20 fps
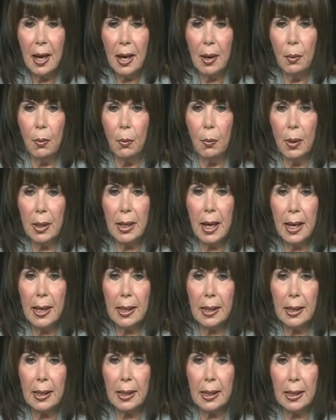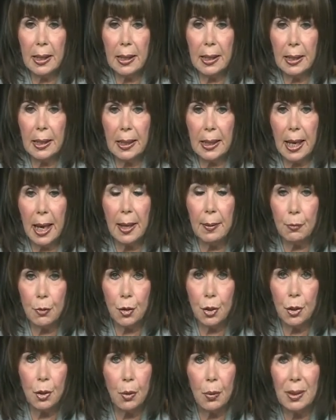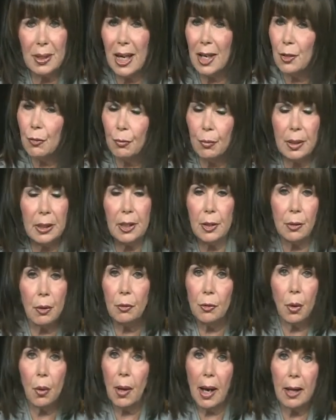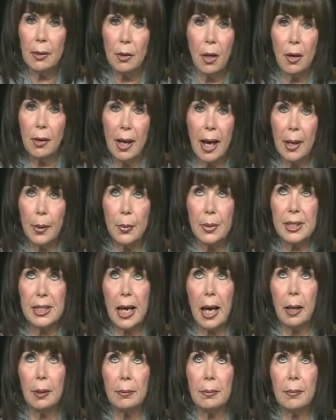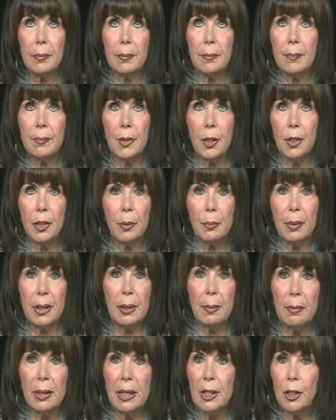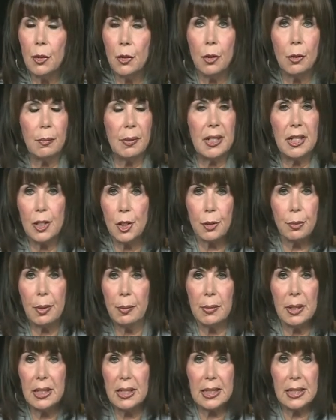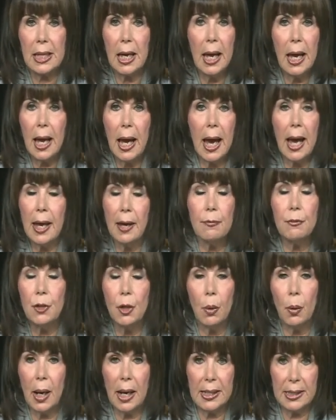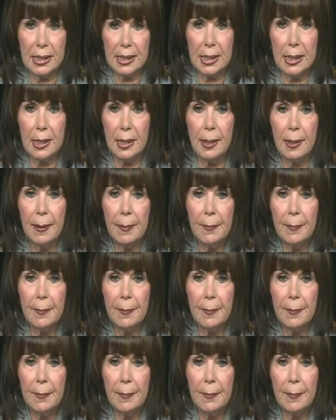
And when I came to, and I really don't know how long I was out. Could have been a minute, 2 minutes, 3 minutes. I have no idea.